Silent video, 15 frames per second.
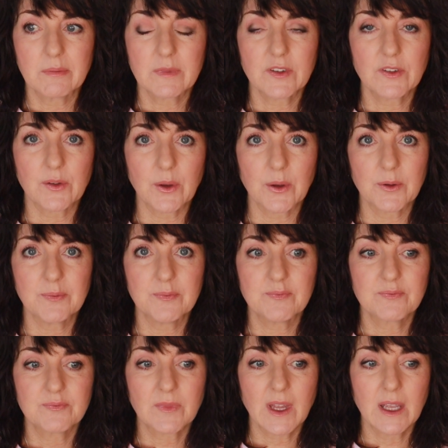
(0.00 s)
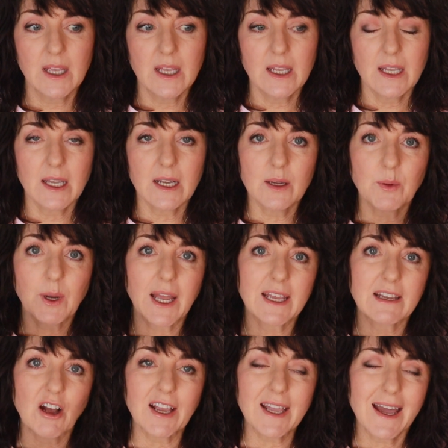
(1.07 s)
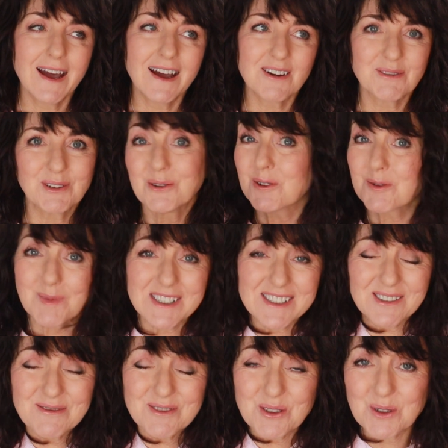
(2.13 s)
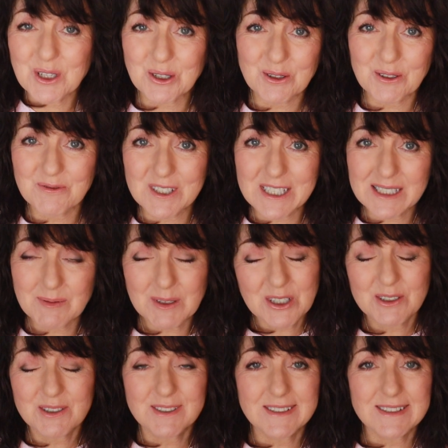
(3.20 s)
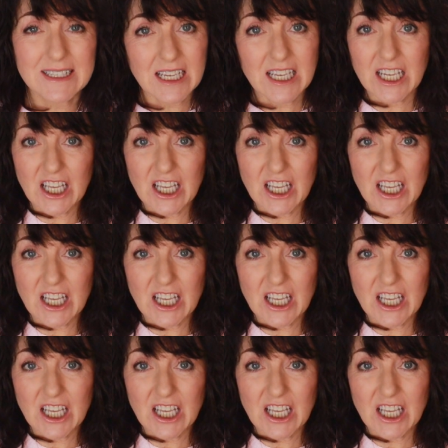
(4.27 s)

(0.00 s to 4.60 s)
So anyway, I can't record myself doing all of this because